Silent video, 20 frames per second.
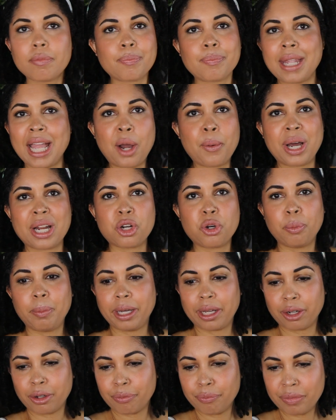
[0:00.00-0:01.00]
Now I know
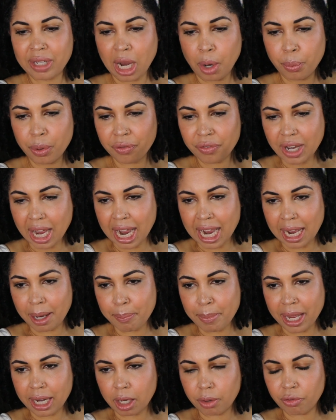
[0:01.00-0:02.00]
better. Now we've got
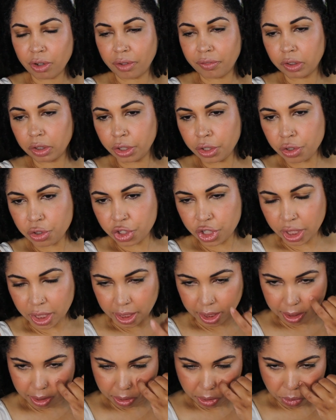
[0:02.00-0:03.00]
Makeup
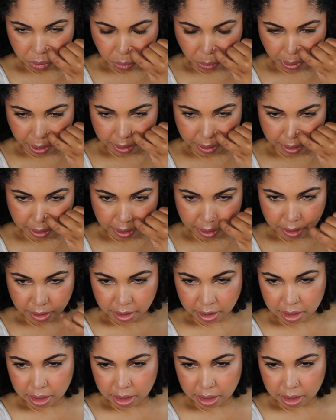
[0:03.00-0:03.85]
Revolution during the